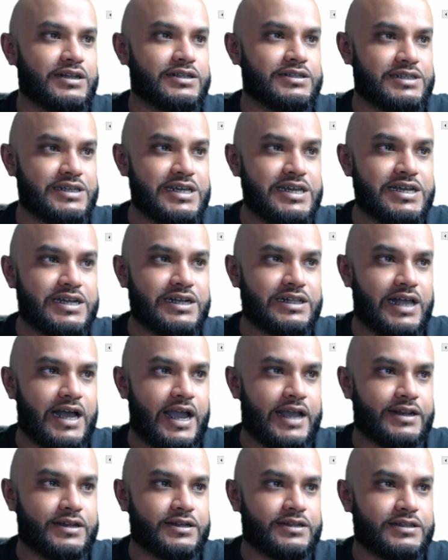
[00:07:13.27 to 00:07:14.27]

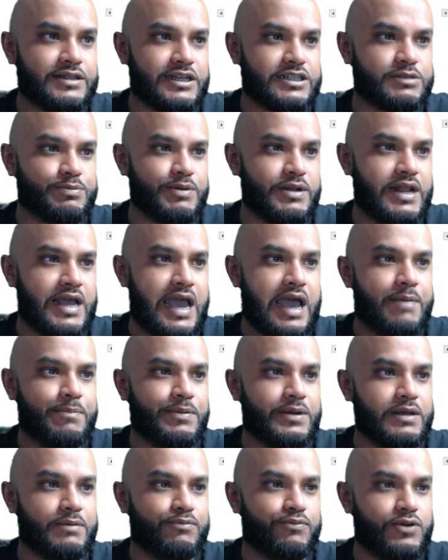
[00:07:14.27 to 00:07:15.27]
decline that's been
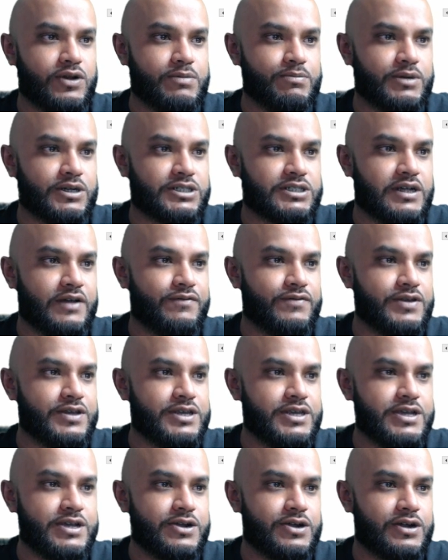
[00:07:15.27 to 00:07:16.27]
happening pretty much every
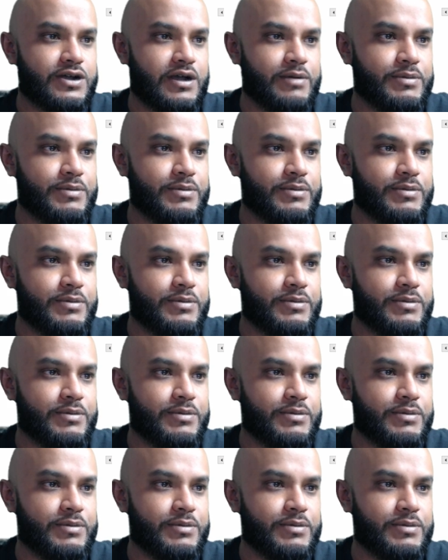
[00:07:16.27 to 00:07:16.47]
year,